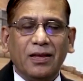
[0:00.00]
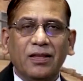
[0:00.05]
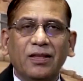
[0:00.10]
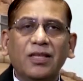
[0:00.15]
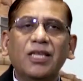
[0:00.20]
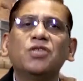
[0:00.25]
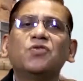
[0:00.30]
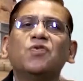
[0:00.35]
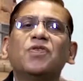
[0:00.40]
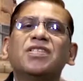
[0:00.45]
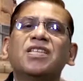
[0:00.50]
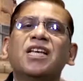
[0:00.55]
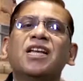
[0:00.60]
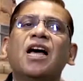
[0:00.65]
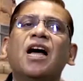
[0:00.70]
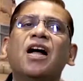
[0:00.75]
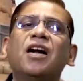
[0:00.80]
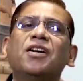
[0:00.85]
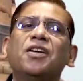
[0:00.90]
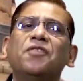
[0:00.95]
This was
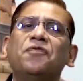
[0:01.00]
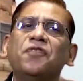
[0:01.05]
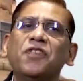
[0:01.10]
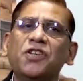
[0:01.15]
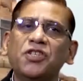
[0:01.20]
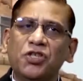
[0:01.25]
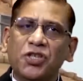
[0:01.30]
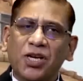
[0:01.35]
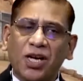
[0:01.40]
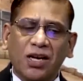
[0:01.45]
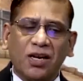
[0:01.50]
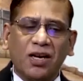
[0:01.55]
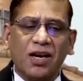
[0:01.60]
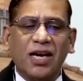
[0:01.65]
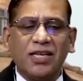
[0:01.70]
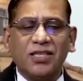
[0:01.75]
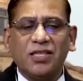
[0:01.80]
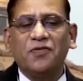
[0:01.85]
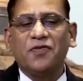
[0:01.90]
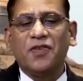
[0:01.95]
an artificial
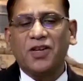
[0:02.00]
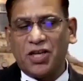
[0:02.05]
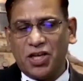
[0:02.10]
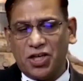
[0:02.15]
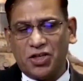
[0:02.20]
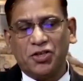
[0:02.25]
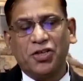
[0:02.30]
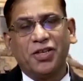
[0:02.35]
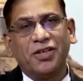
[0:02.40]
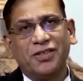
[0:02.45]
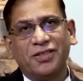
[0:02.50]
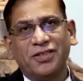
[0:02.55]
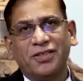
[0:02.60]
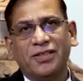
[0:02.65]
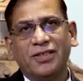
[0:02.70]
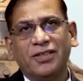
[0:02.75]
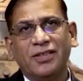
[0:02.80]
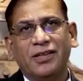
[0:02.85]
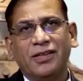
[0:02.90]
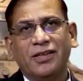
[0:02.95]
classification
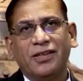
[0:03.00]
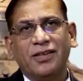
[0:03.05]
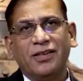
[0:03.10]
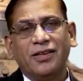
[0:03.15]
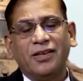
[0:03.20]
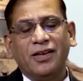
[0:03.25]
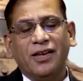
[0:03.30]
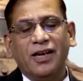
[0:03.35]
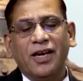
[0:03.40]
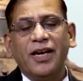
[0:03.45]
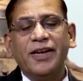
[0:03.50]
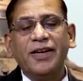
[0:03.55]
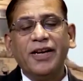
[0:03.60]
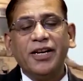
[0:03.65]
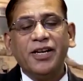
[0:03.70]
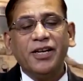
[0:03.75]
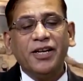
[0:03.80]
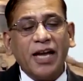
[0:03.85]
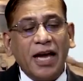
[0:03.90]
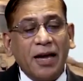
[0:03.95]
and
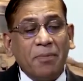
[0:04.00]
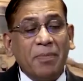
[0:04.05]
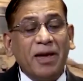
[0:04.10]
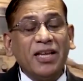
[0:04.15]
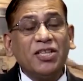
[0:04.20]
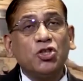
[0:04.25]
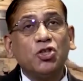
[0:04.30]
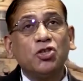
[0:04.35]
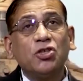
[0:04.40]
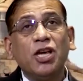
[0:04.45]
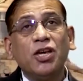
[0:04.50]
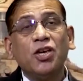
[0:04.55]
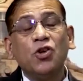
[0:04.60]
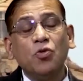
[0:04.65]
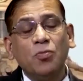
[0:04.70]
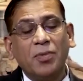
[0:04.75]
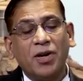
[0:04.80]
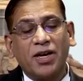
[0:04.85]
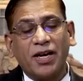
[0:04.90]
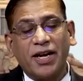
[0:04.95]
it damaged the
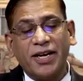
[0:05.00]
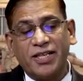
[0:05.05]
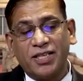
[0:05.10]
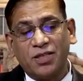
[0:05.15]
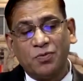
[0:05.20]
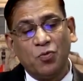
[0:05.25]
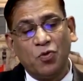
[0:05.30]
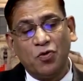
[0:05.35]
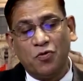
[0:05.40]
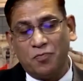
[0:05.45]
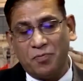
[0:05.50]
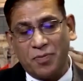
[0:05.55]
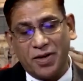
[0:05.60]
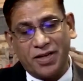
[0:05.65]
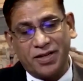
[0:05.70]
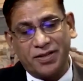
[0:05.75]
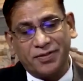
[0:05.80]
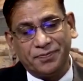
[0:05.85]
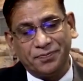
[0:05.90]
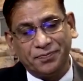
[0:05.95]
human rights
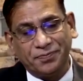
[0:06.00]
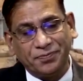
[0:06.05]
movement.